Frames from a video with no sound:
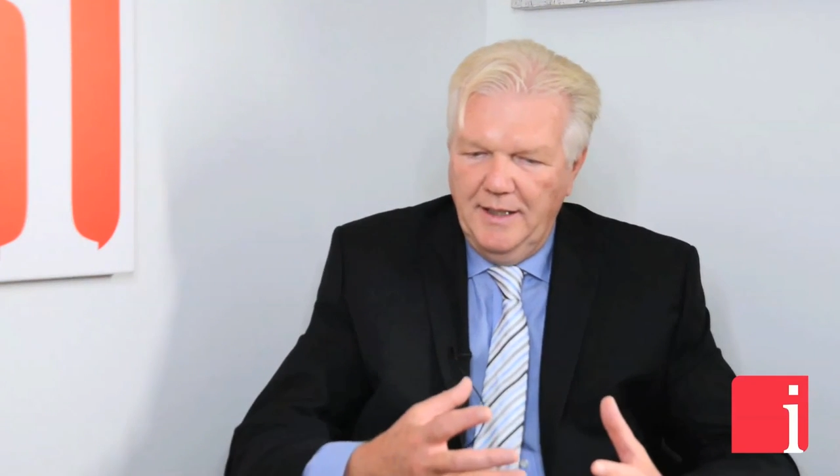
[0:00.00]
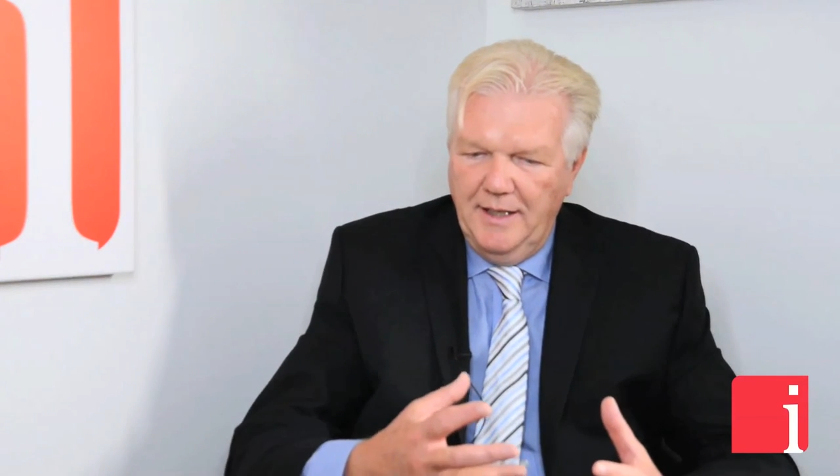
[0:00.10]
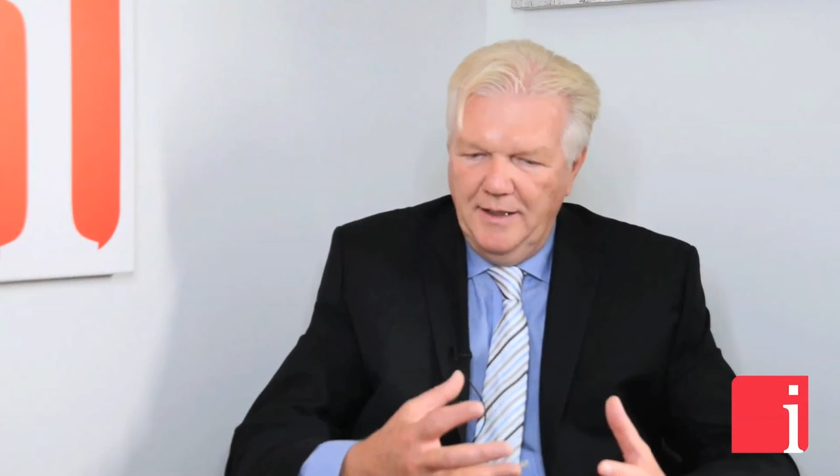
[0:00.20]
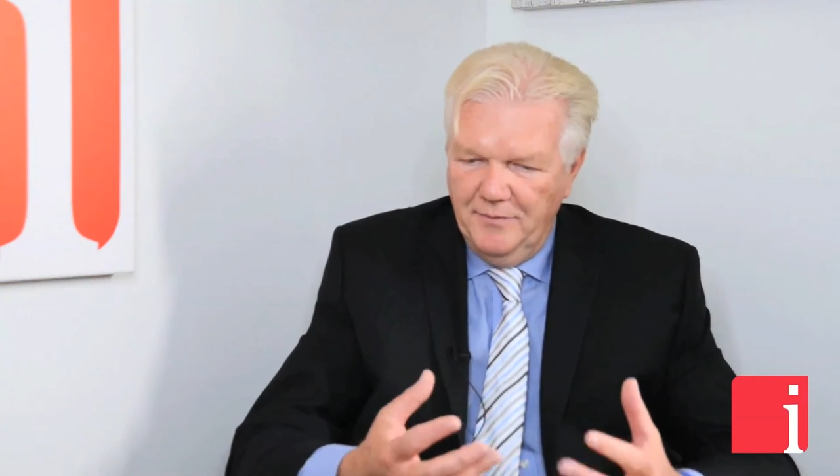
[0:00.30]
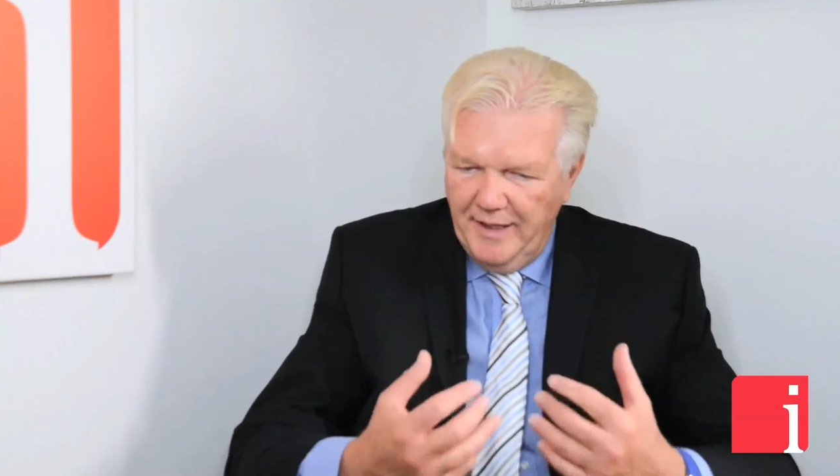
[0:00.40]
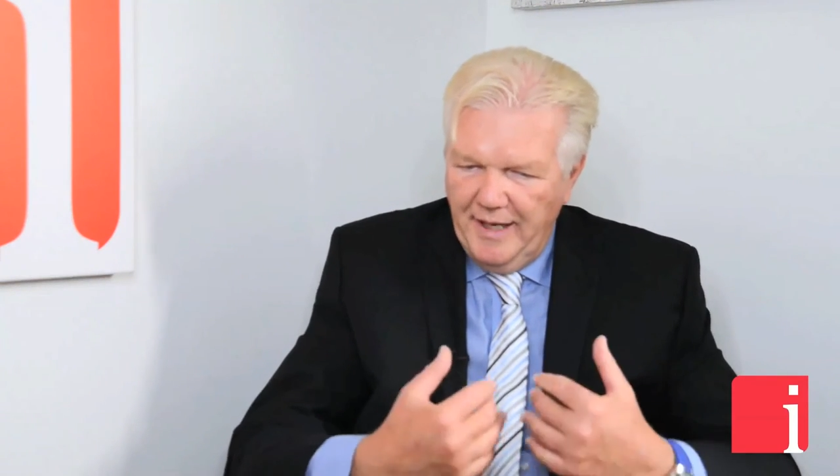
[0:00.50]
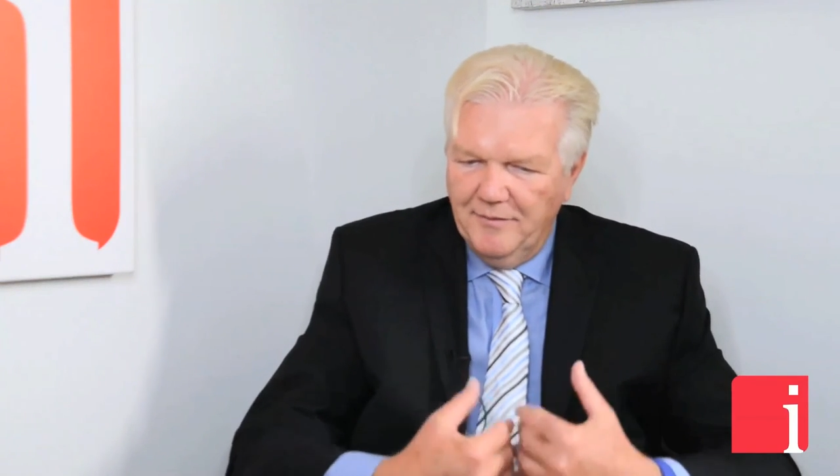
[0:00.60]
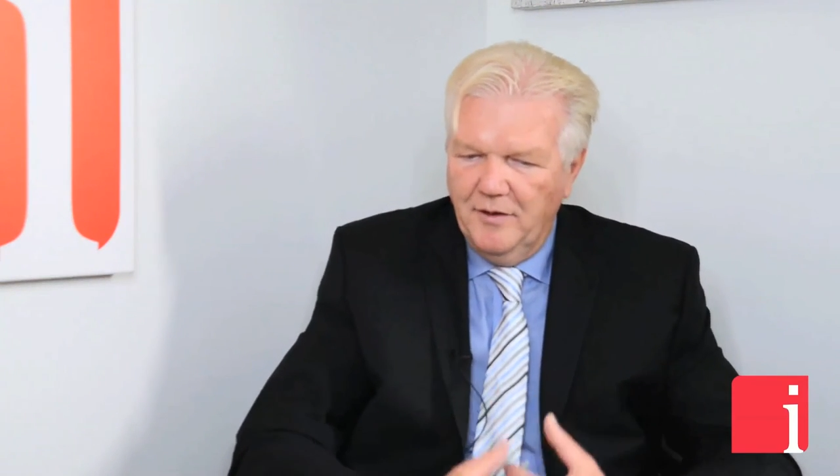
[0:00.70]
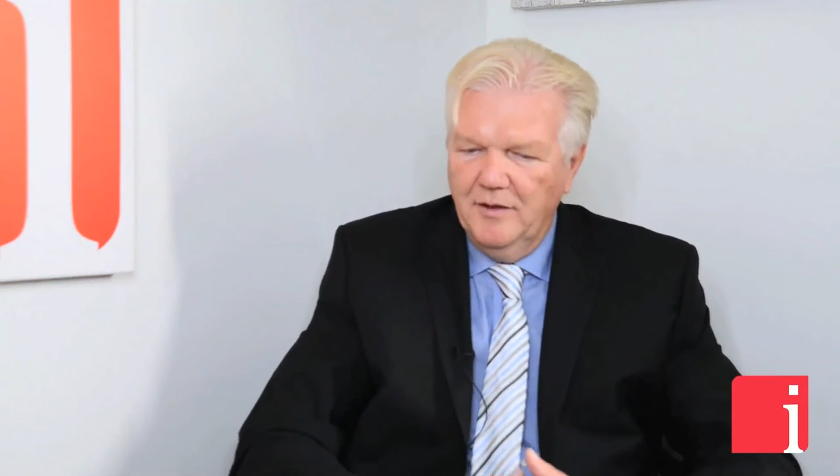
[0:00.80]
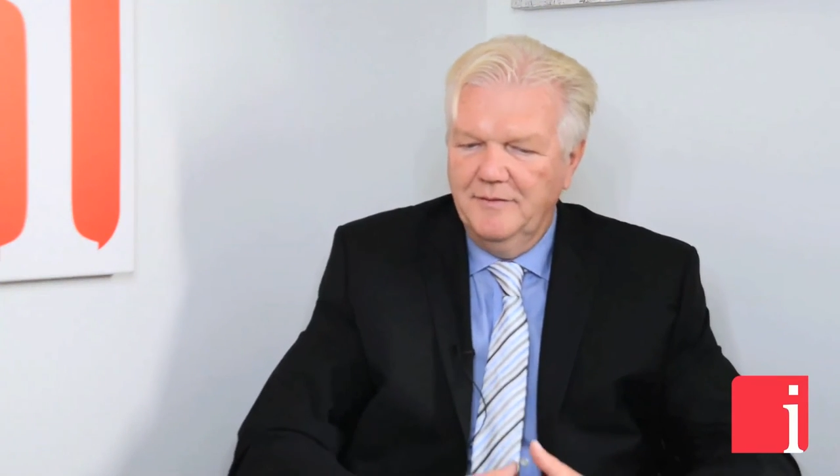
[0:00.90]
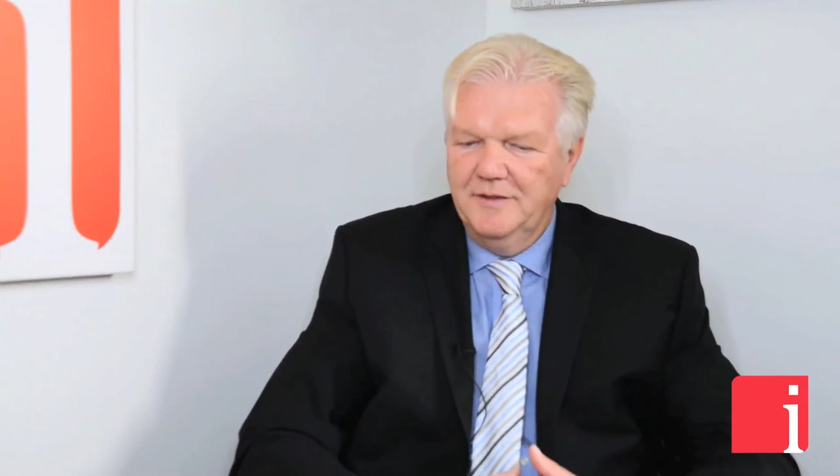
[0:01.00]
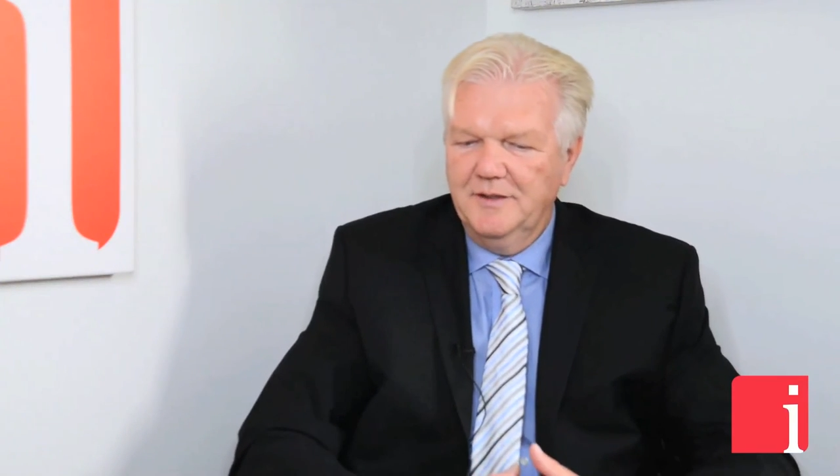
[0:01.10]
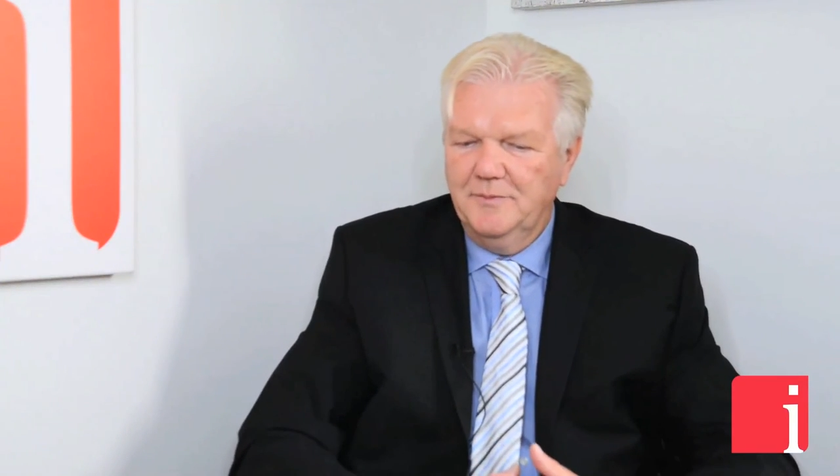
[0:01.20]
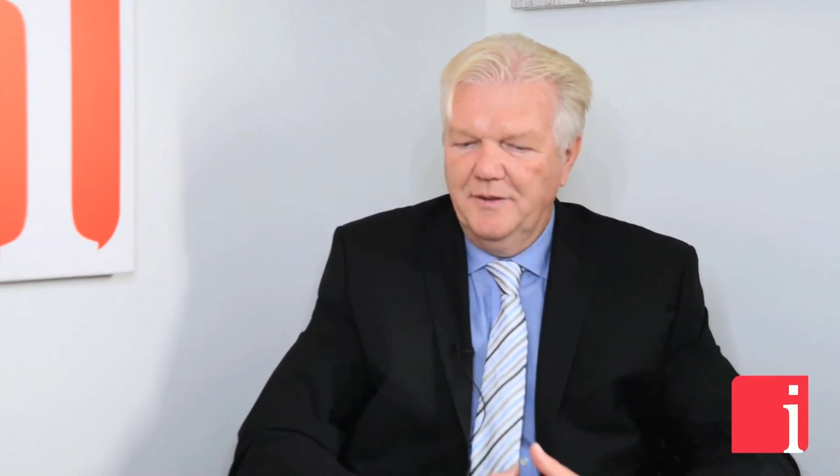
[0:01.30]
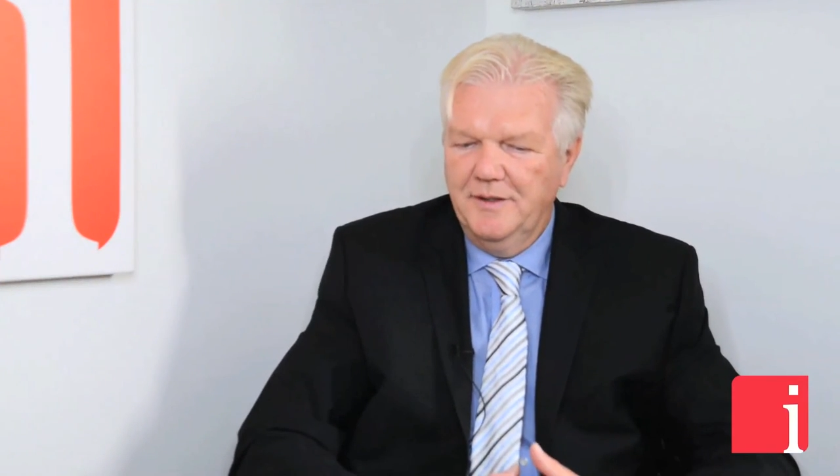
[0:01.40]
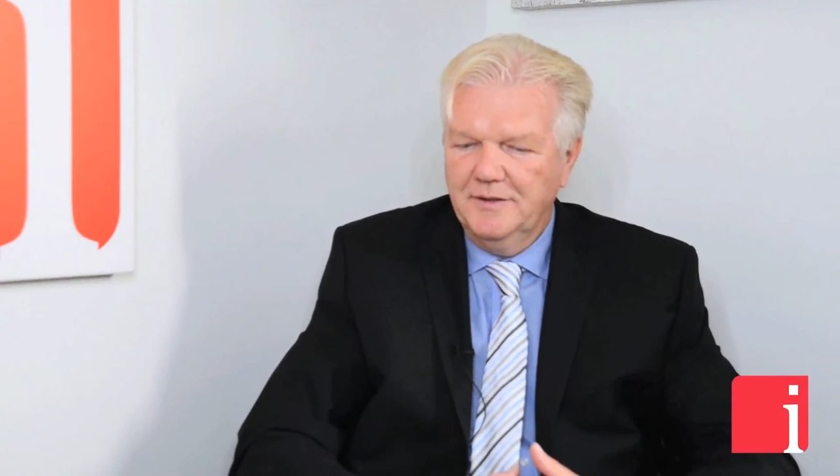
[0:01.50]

And we have all of his experience